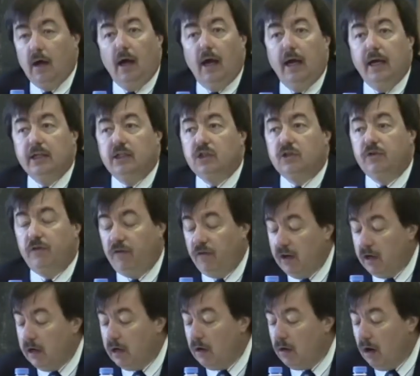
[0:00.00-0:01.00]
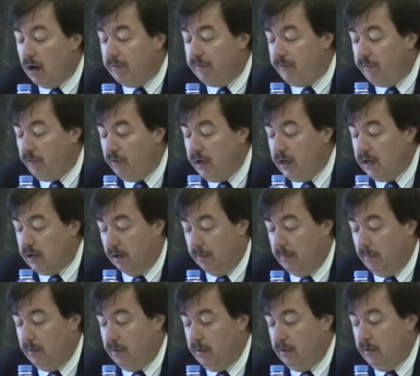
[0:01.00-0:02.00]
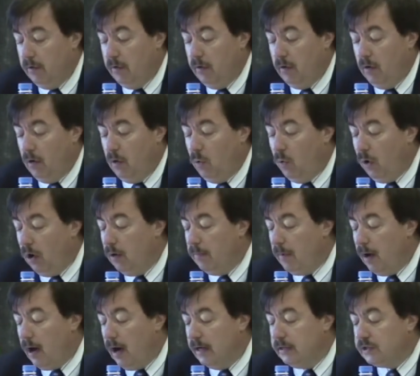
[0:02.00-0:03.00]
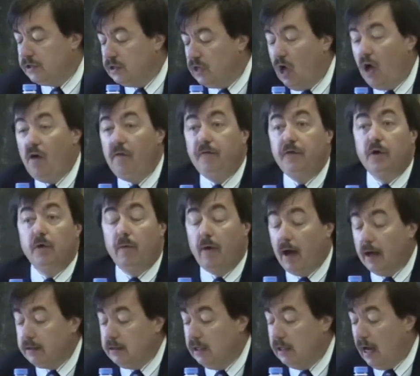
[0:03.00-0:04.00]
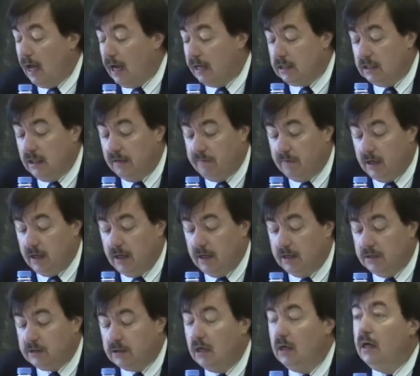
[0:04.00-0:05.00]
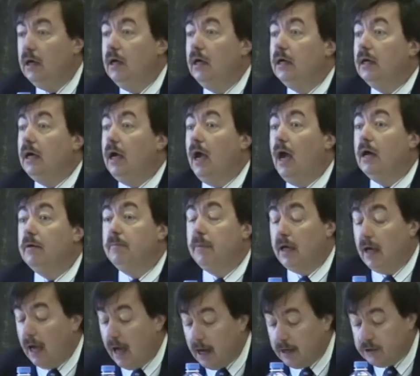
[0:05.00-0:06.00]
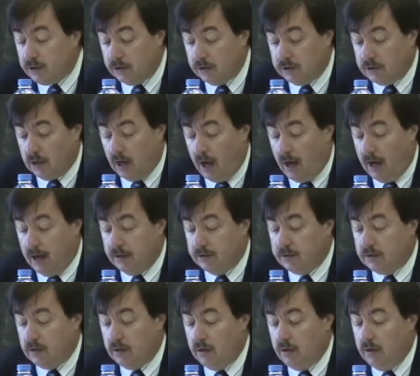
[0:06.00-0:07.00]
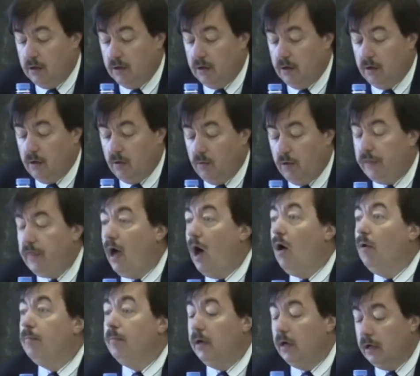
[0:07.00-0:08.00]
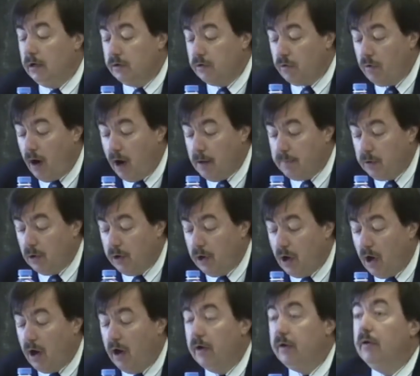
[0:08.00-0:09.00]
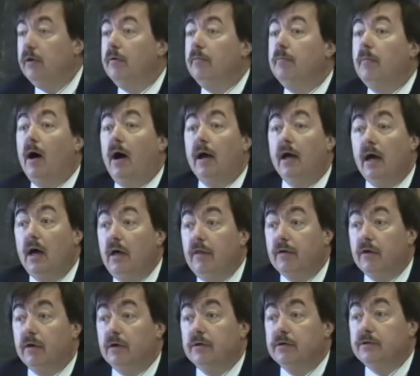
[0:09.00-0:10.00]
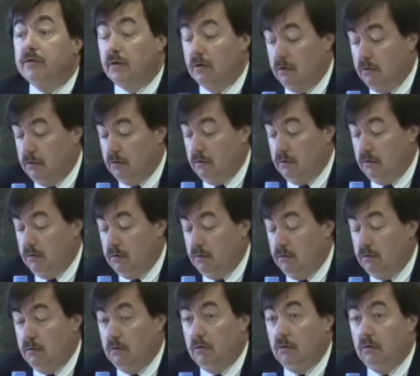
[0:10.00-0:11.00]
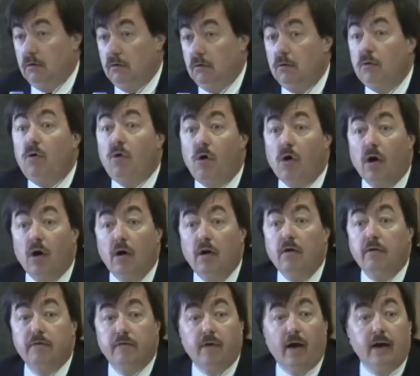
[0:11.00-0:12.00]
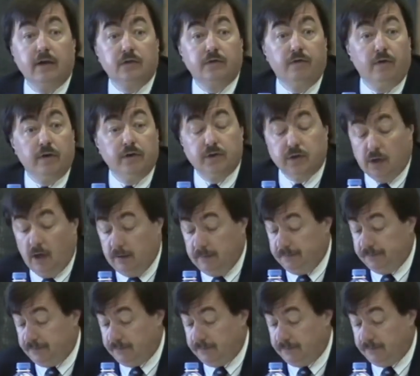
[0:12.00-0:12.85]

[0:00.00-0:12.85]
a sphere of freedom whereby self-directed activities can be exercised without being trampled on by others, or vice versa.